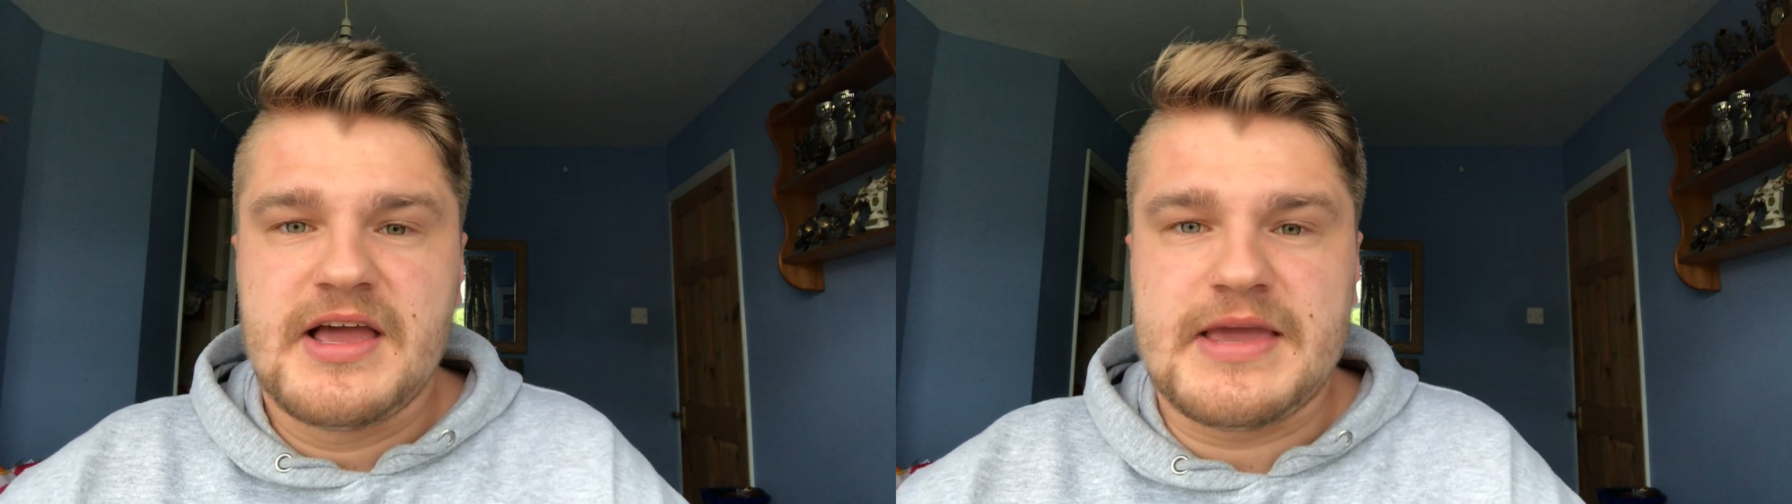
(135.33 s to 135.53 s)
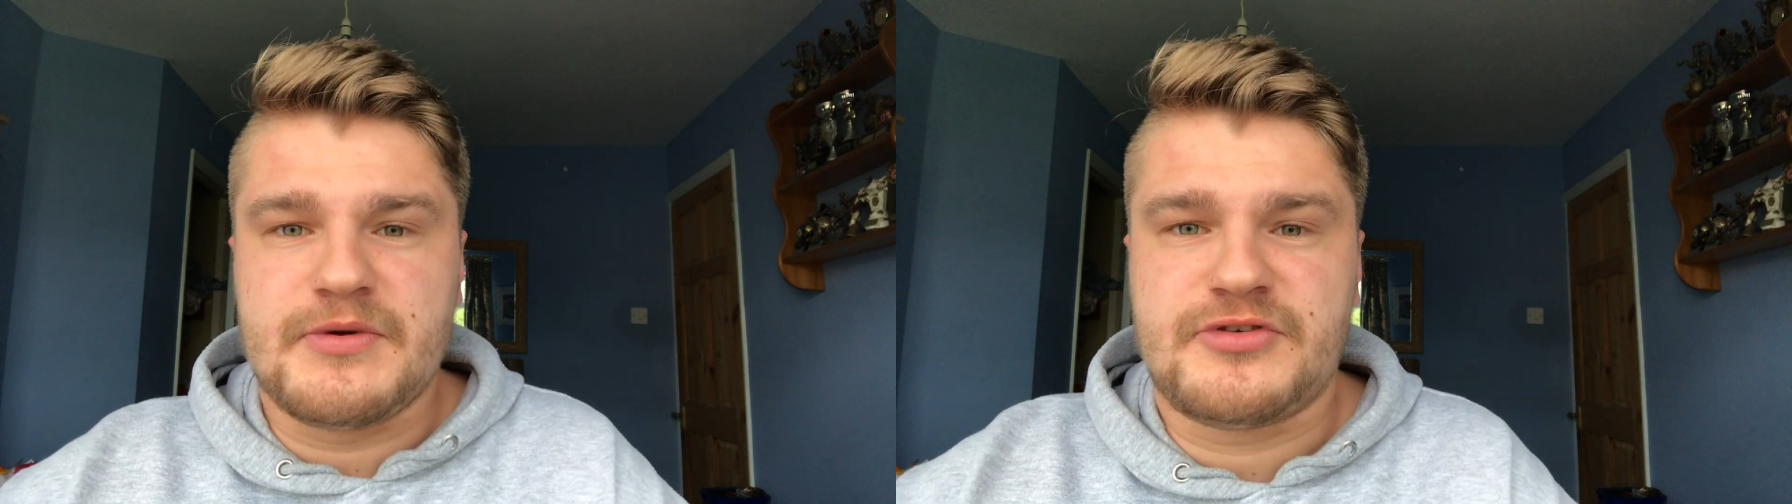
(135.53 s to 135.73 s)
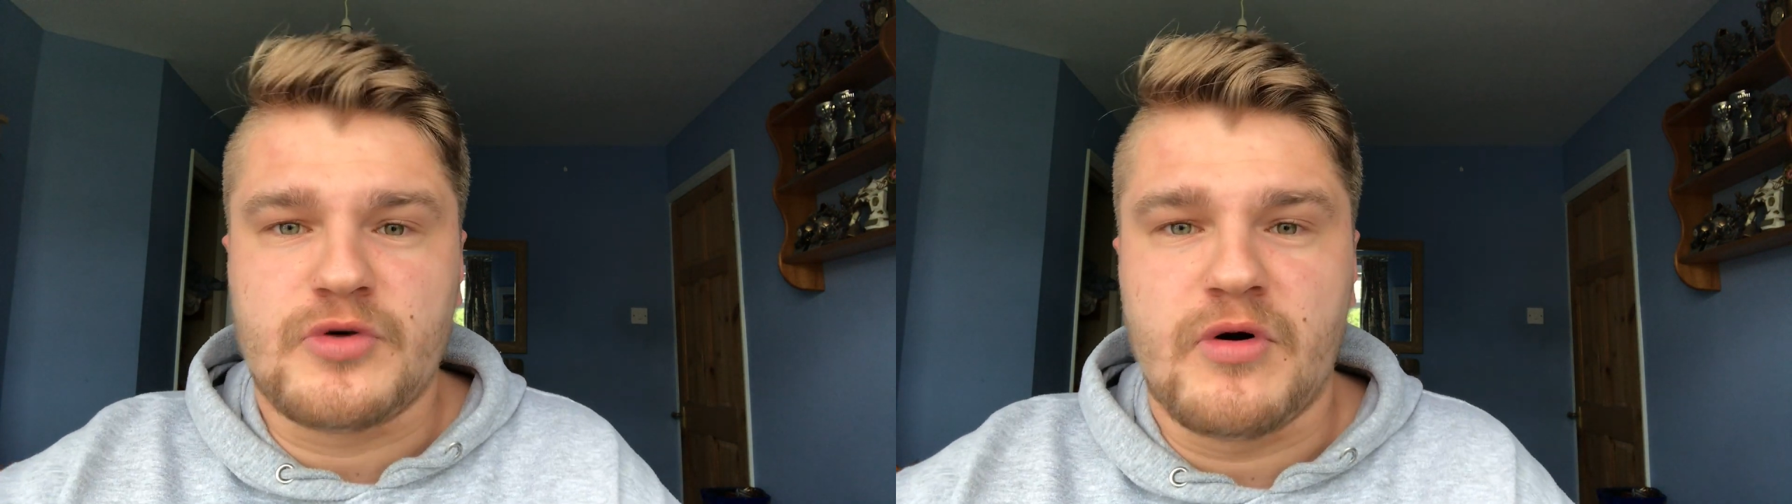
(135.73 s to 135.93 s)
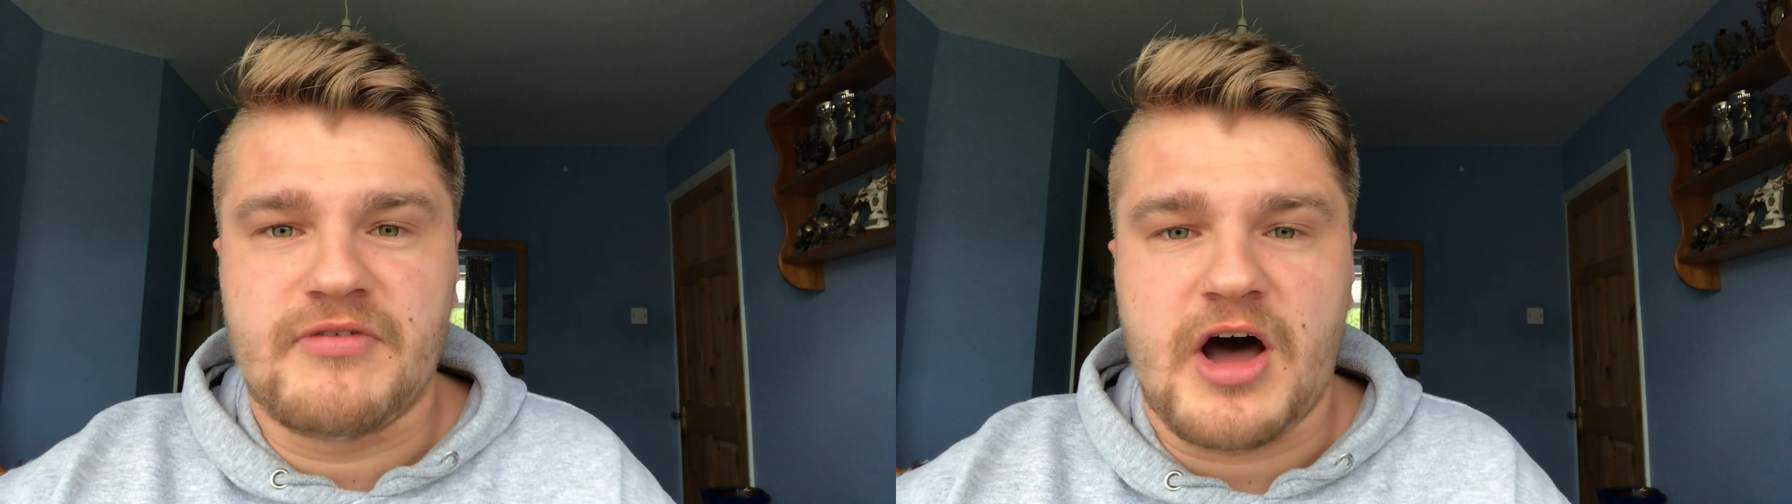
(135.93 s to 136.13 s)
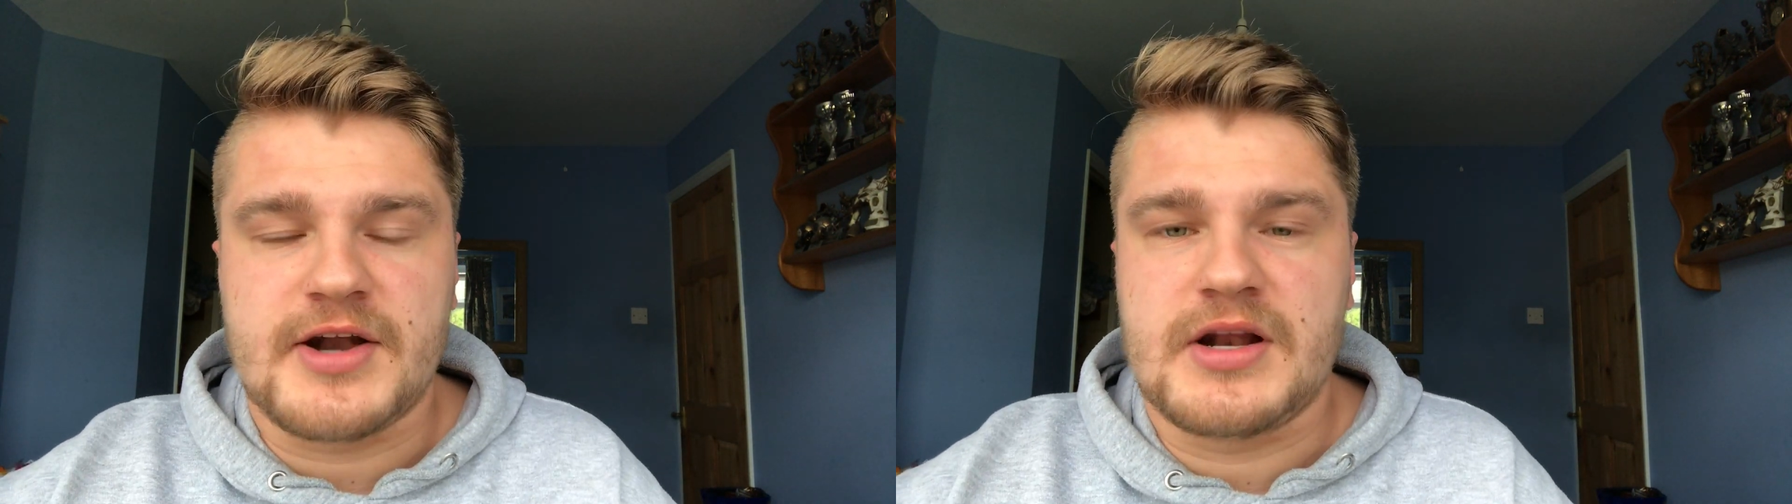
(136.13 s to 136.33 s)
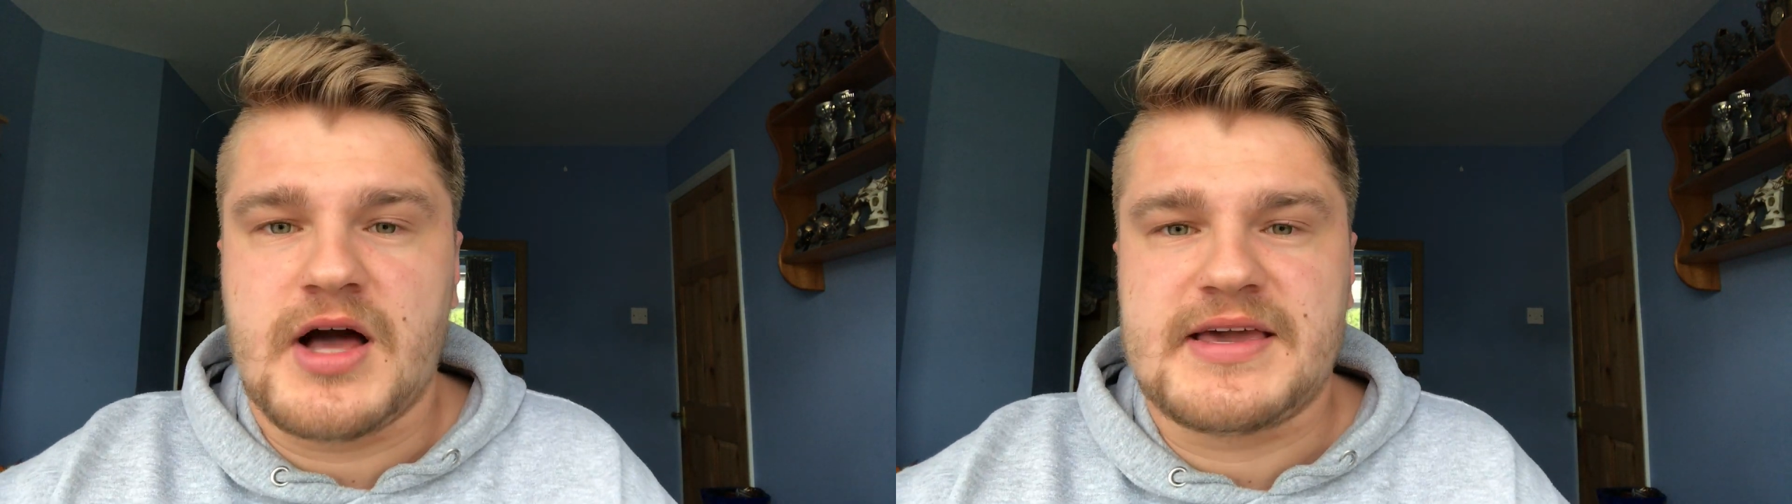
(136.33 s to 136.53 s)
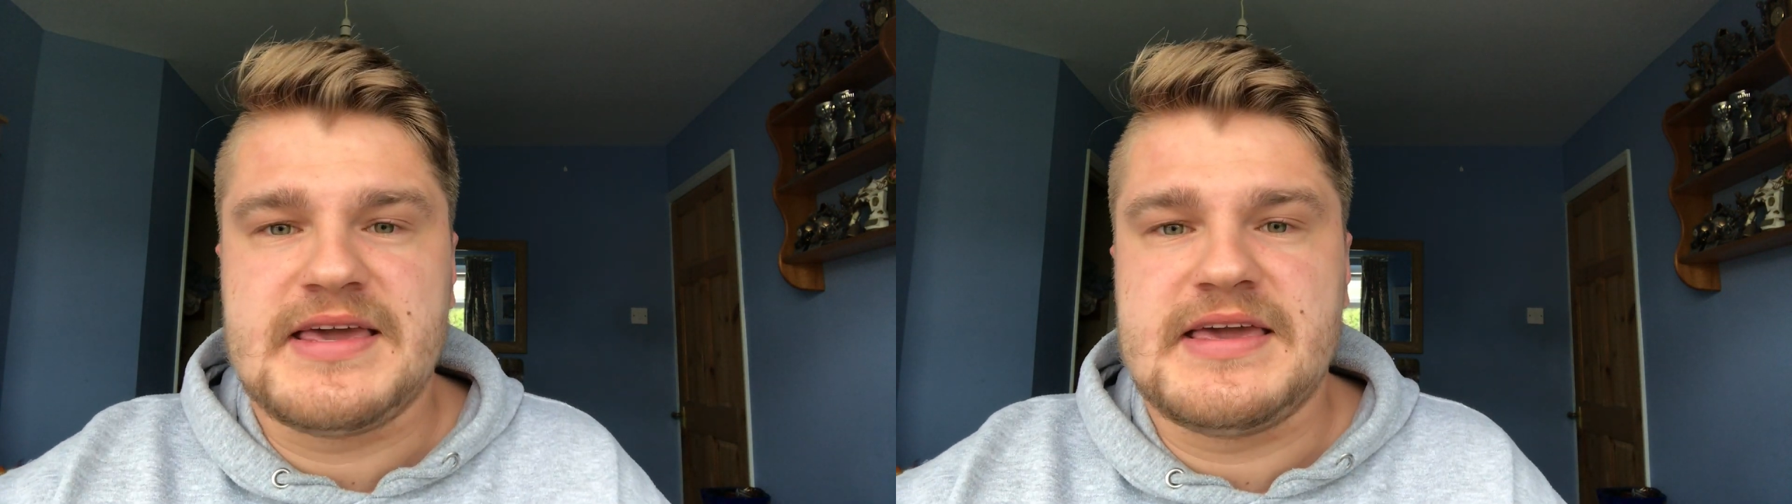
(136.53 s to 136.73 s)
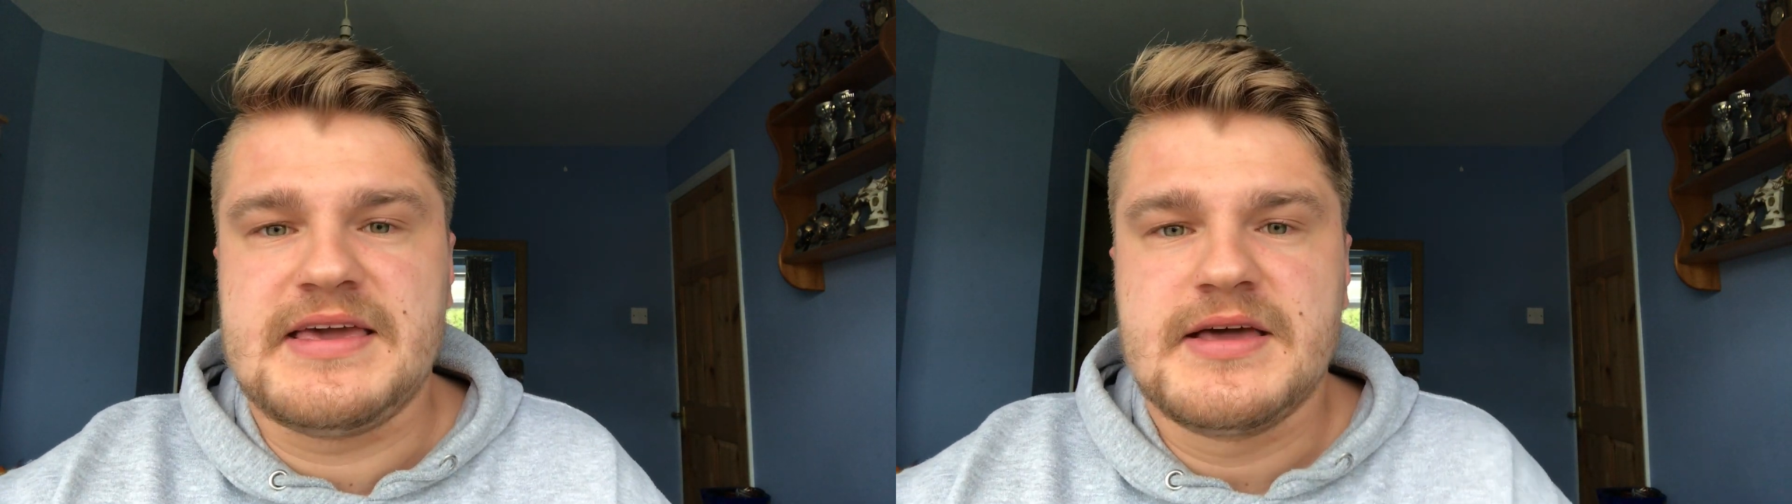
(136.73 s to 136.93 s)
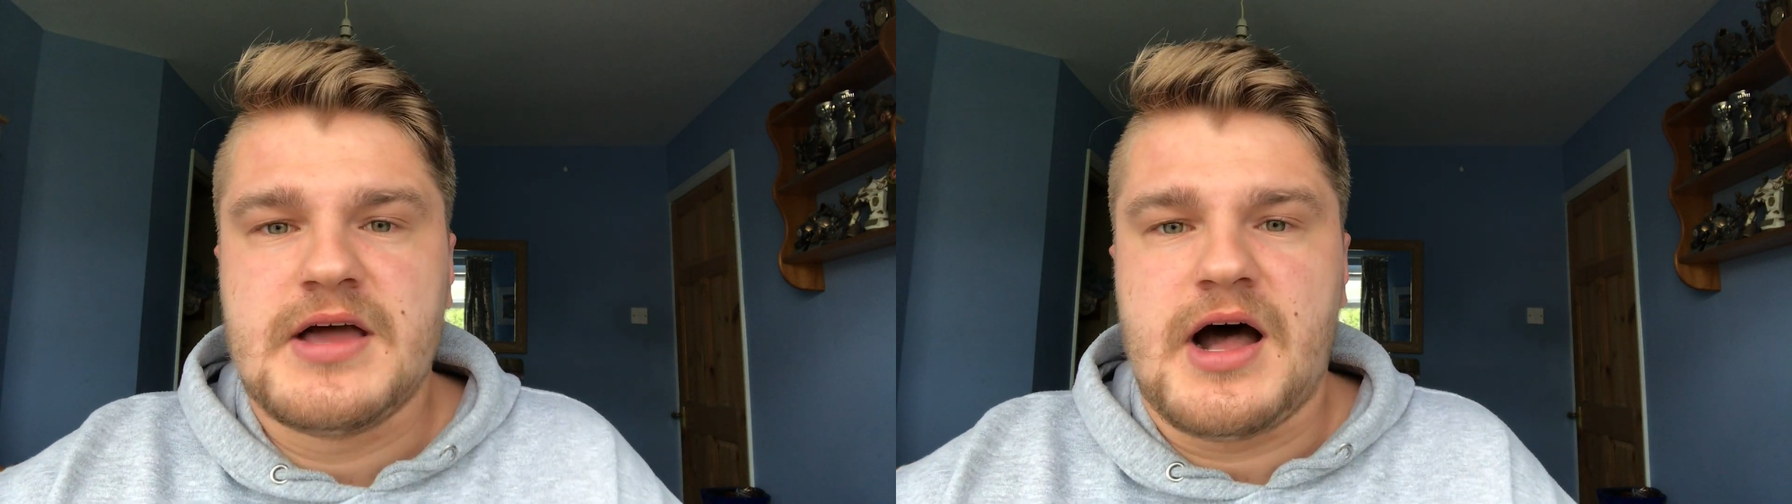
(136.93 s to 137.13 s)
He was sort of unlucky